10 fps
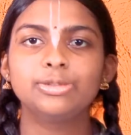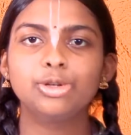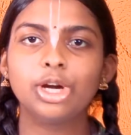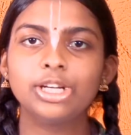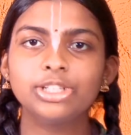
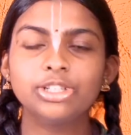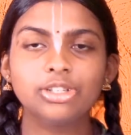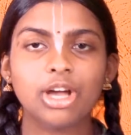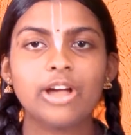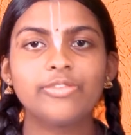You got
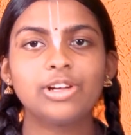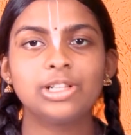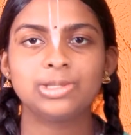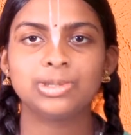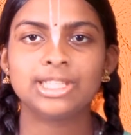your cough
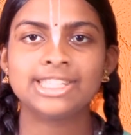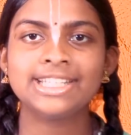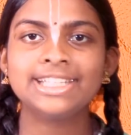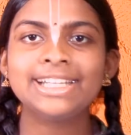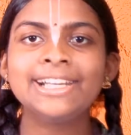also,
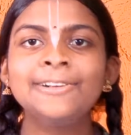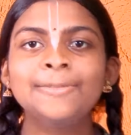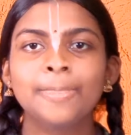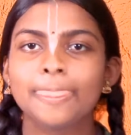isn't it?